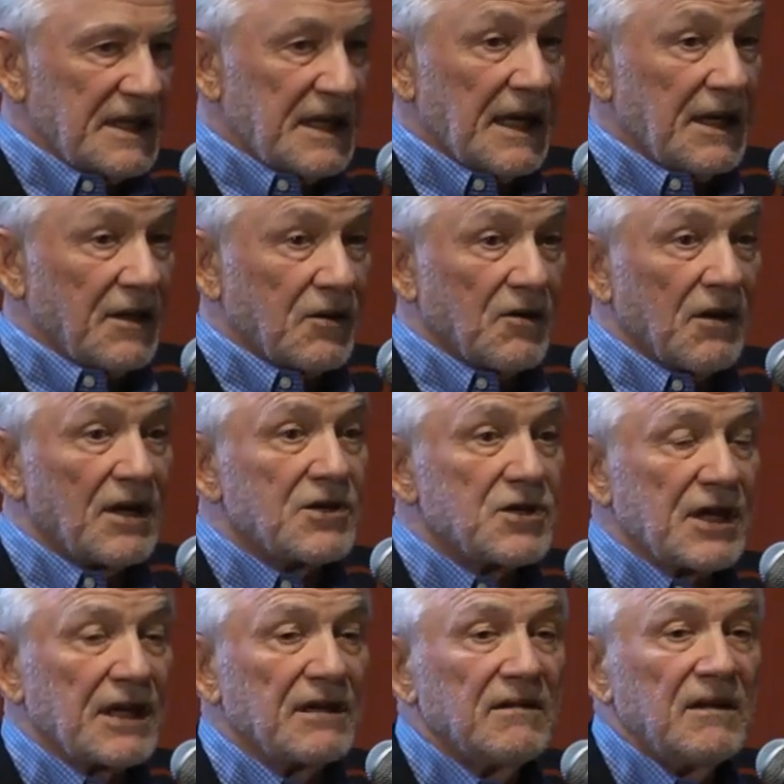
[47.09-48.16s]
data
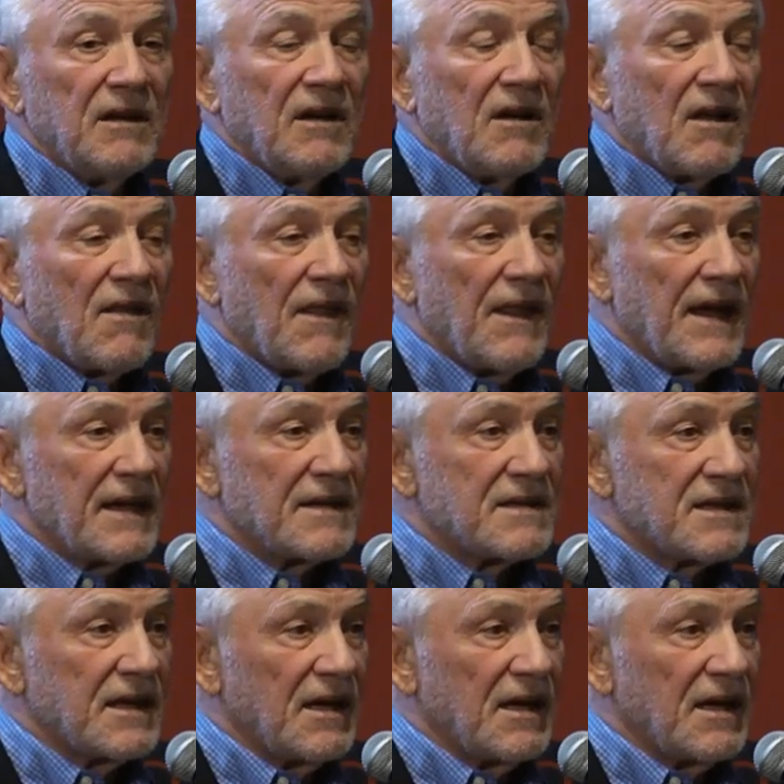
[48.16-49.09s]
crunching that